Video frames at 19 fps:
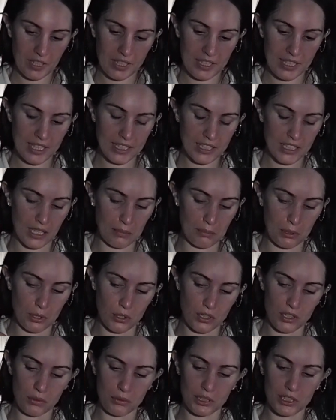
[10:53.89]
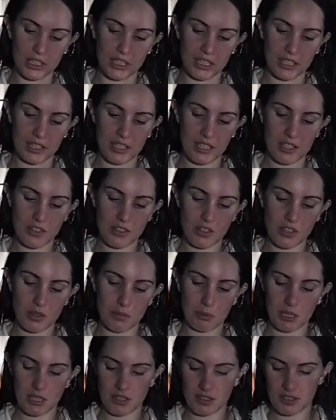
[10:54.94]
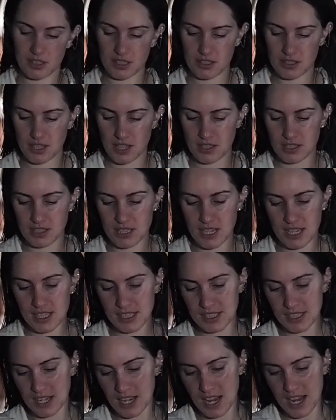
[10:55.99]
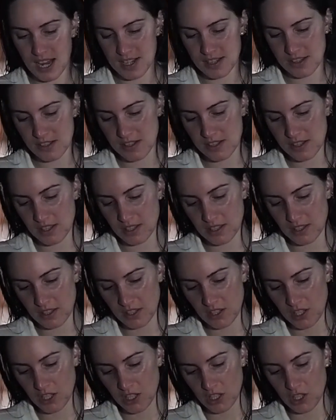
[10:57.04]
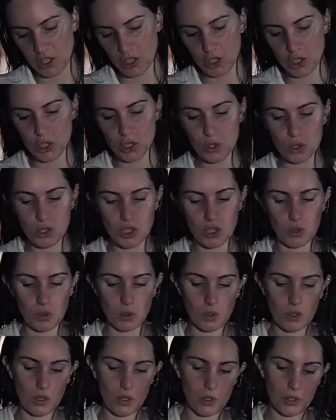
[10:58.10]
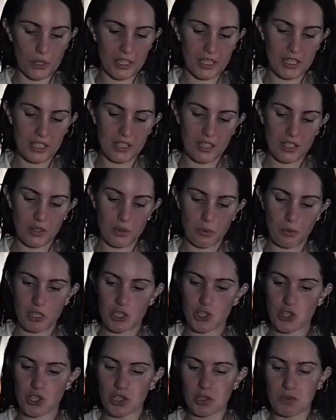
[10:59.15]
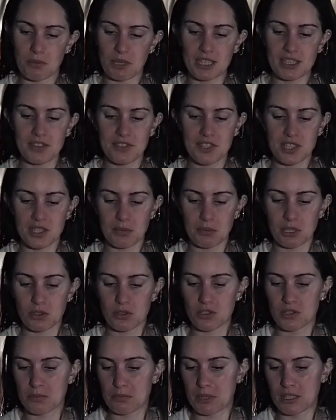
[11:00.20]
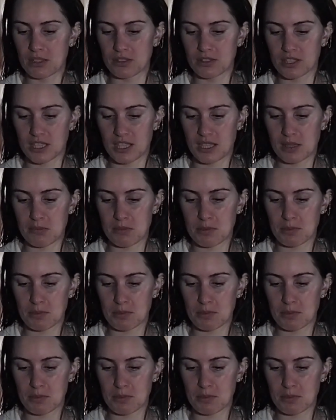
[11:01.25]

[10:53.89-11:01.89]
nighttime beauty routine is going to be this Sally Hansen cuticle oil, which you might have seen me use a million times